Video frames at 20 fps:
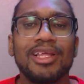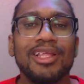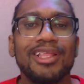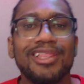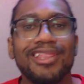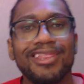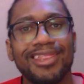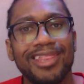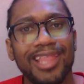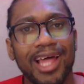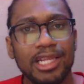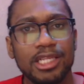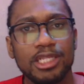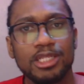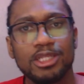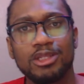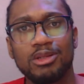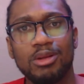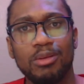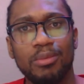that is
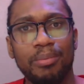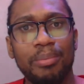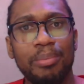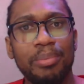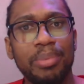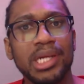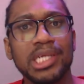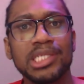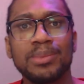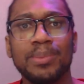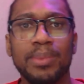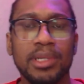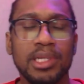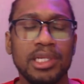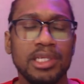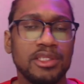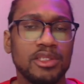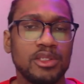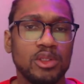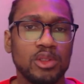the best
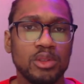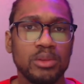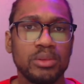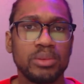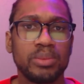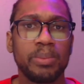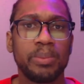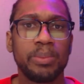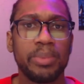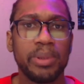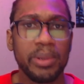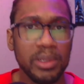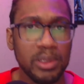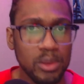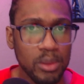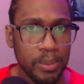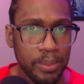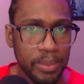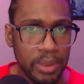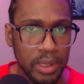place to to
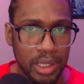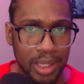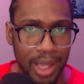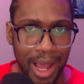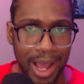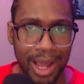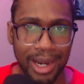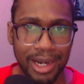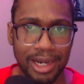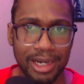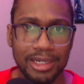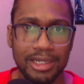be at